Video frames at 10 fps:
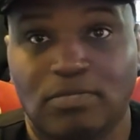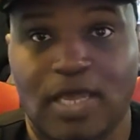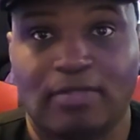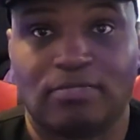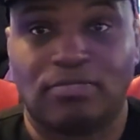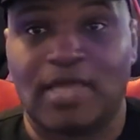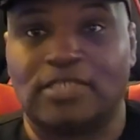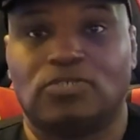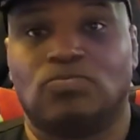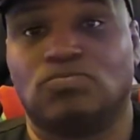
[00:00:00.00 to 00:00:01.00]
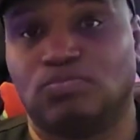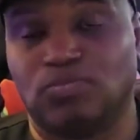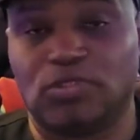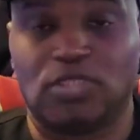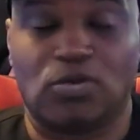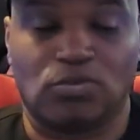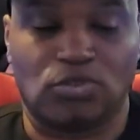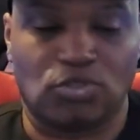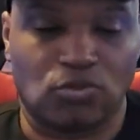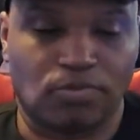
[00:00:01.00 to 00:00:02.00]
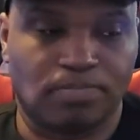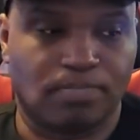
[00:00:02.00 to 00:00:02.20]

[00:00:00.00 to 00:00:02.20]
that that's what they would do.